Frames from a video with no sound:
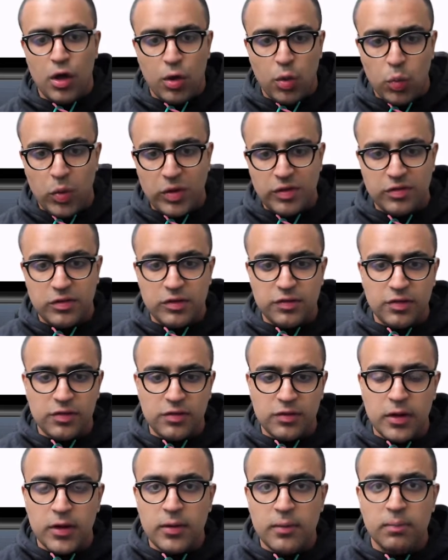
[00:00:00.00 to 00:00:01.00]
Once this is
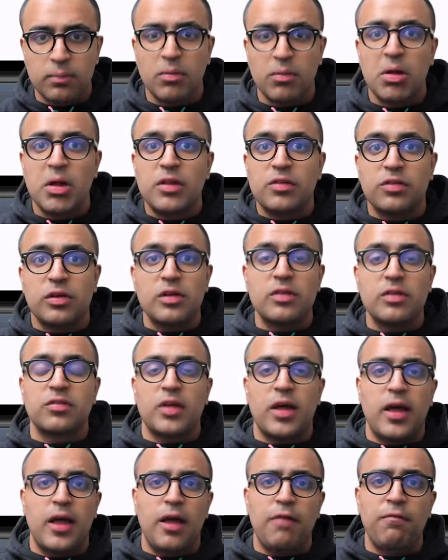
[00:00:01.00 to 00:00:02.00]
done, since
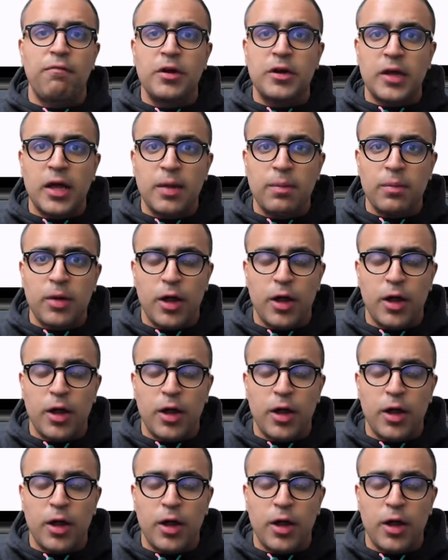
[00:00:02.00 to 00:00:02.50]
every time